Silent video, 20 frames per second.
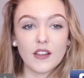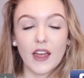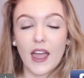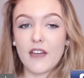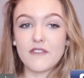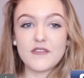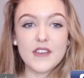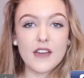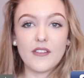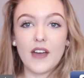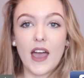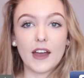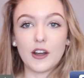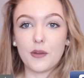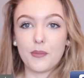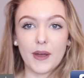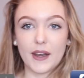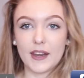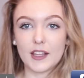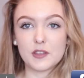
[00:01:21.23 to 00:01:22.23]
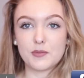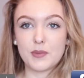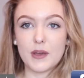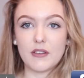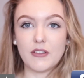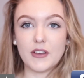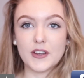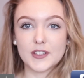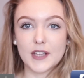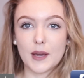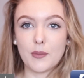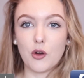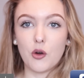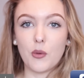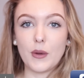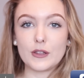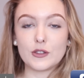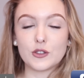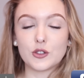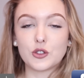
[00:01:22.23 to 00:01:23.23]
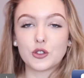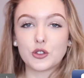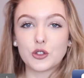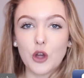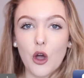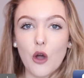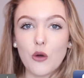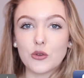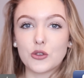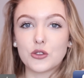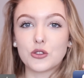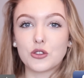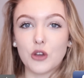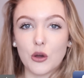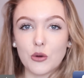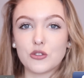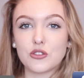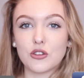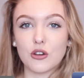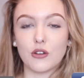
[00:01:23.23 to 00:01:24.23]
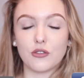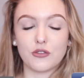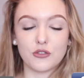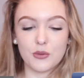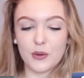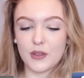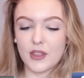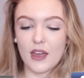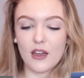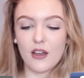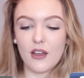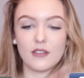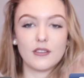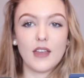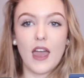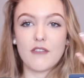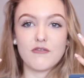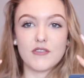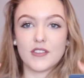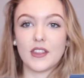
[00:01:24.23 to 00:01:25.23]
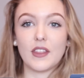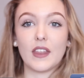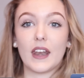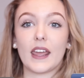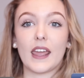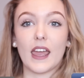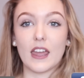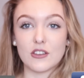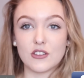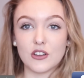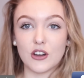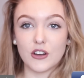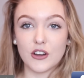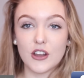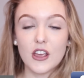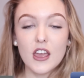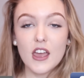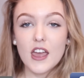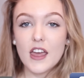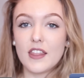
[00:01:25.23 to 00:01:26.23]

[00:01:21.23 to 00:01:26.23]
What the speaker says: Like, I've never had a bad experience. I'm always so, so chuffed with everything that I get done.